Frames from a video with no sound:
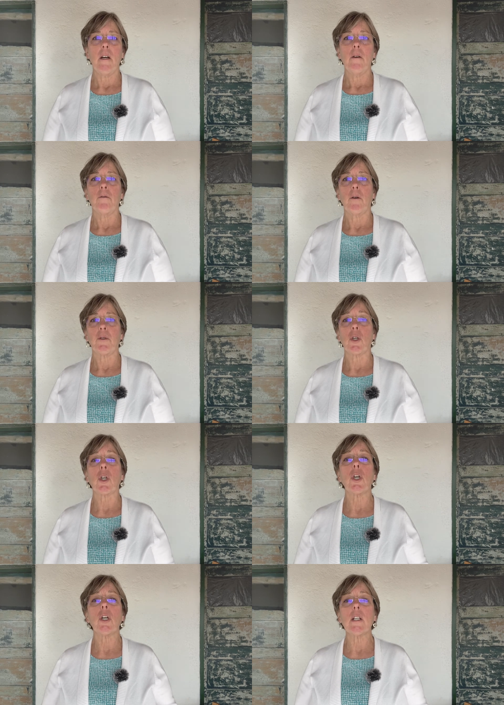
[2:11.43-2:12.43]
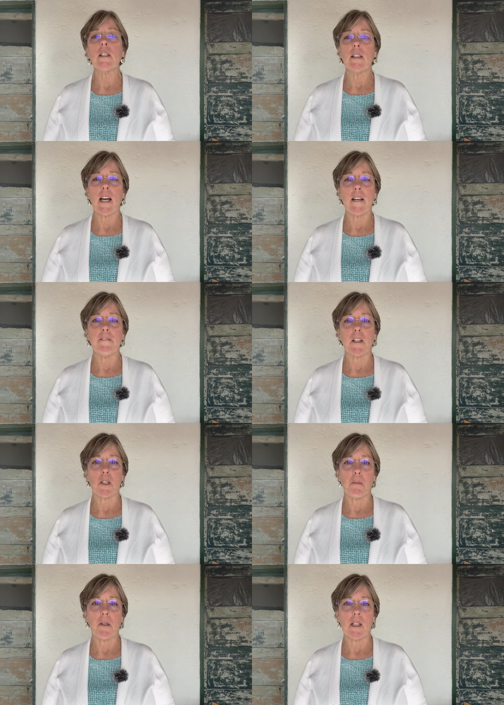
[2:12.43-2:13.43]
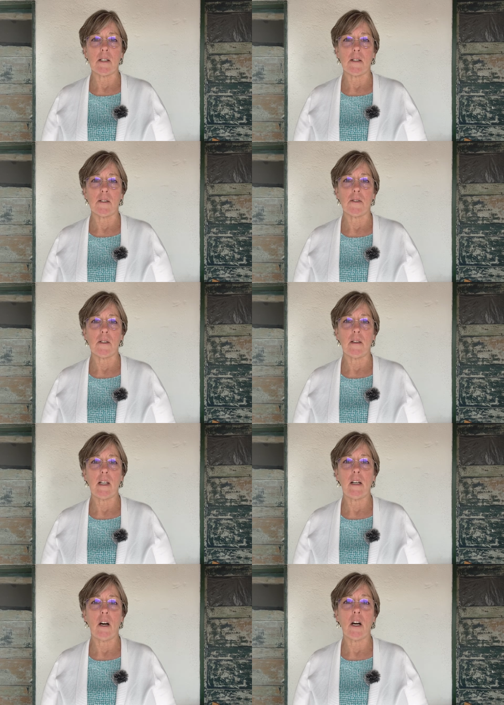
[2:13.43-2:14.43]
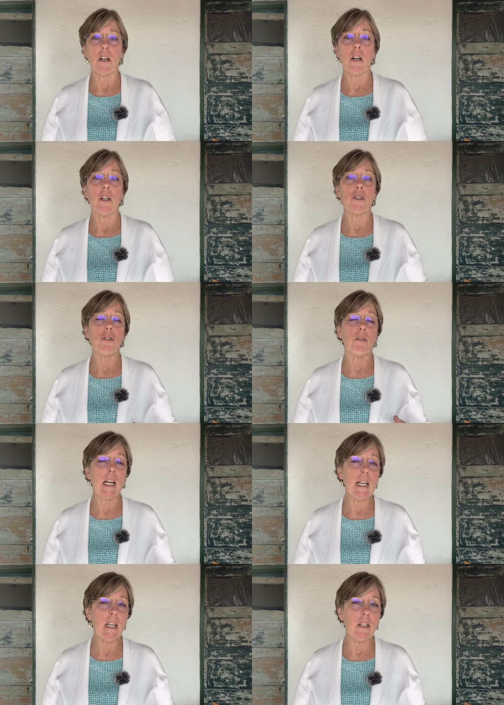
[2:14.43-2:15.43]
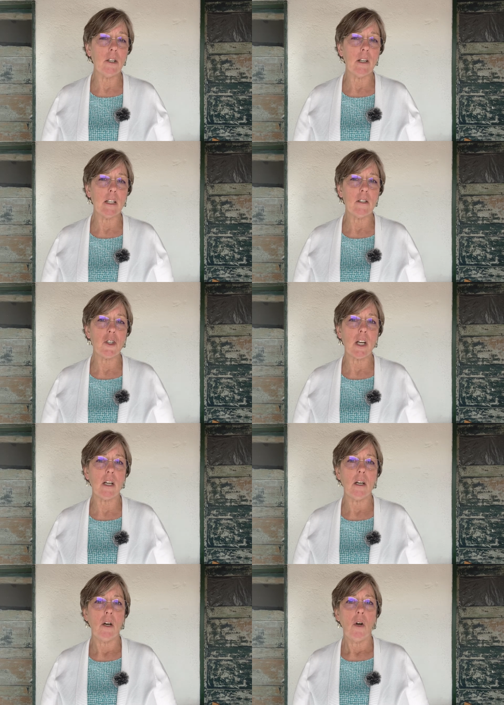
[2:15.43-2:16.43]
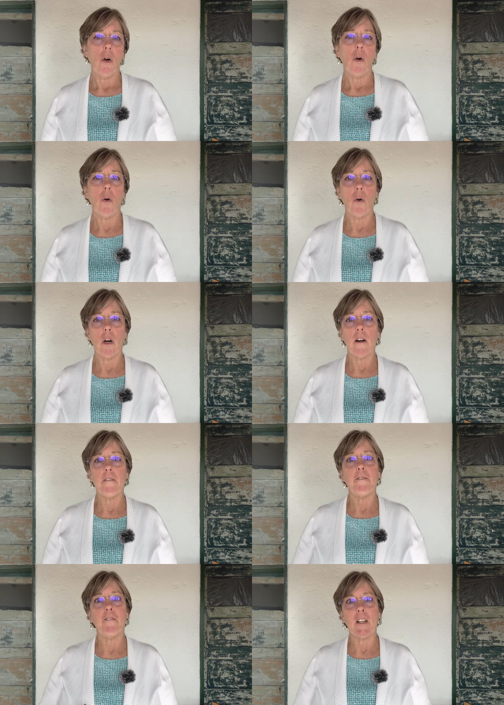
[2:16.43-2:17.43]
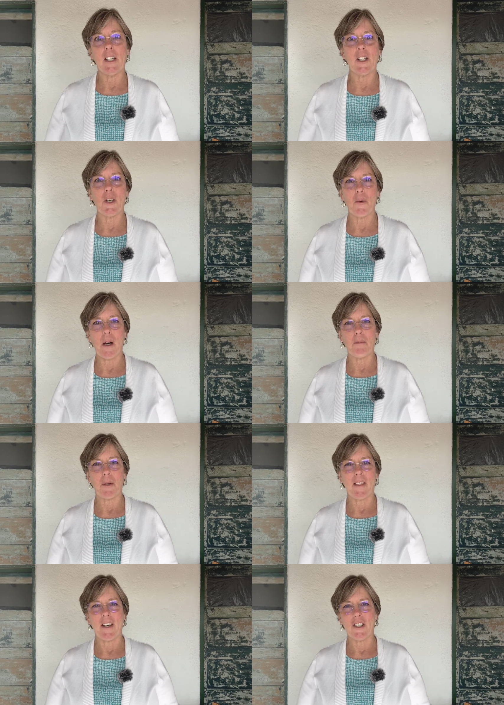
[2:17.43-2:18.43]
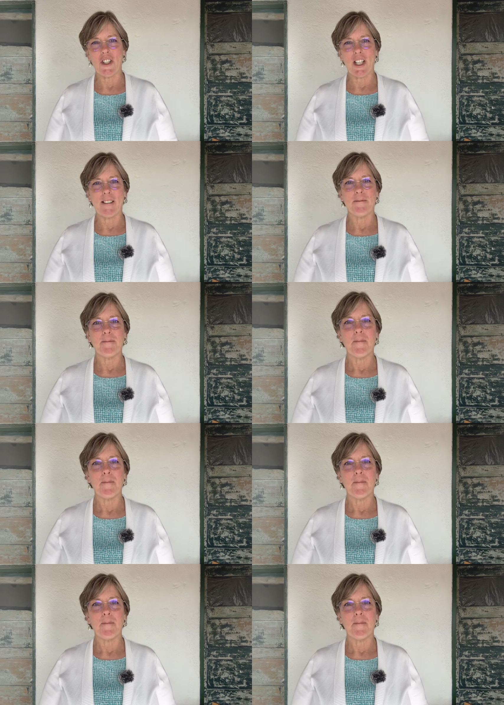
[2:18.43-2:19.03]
from your current life experiences that are draining your energy or filling you up with energy.